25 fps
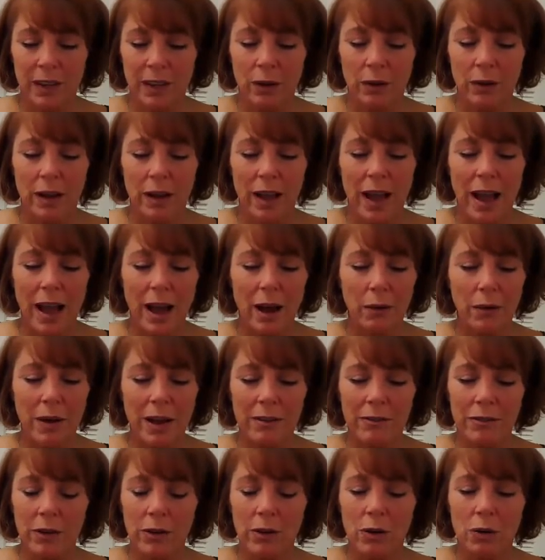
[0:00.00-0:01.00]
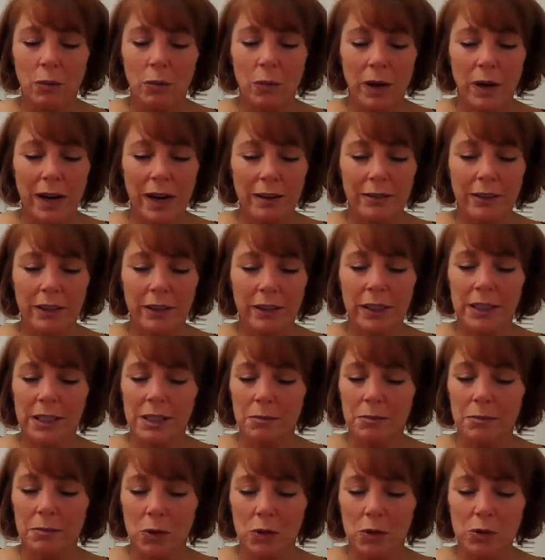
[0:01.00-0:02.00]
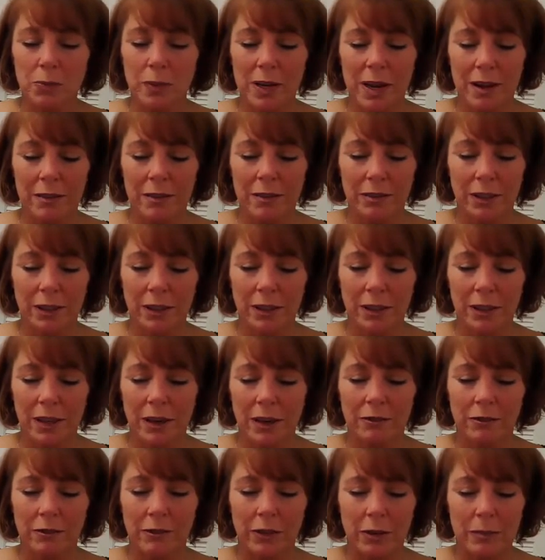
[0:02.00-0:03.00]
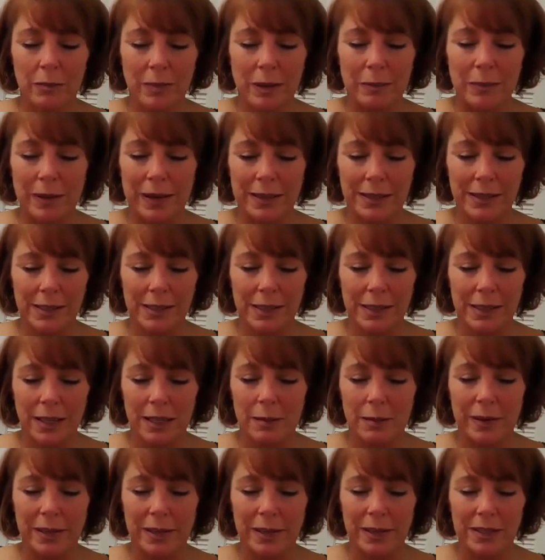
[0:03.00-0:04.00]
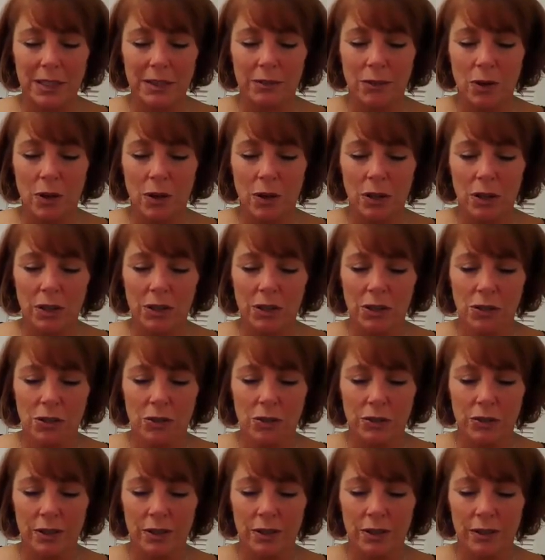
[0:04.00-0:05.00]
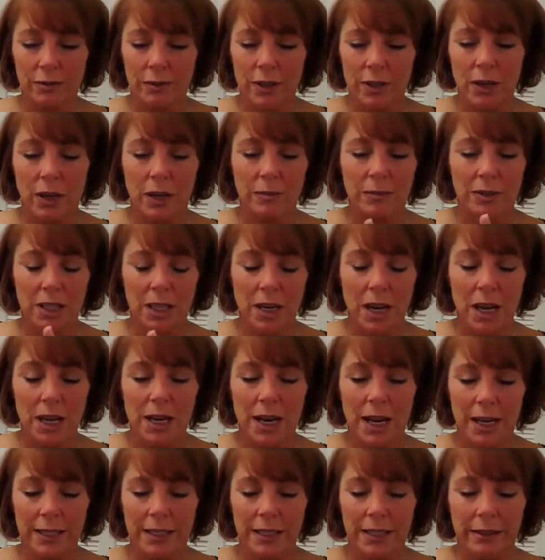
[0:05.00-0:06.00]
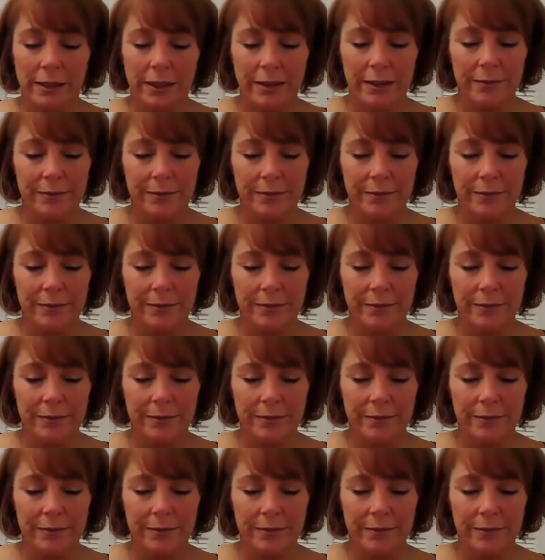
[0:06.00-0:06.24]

However or whatever is most benevolent and for my best and the best of all concerned, with harm to none, ideally.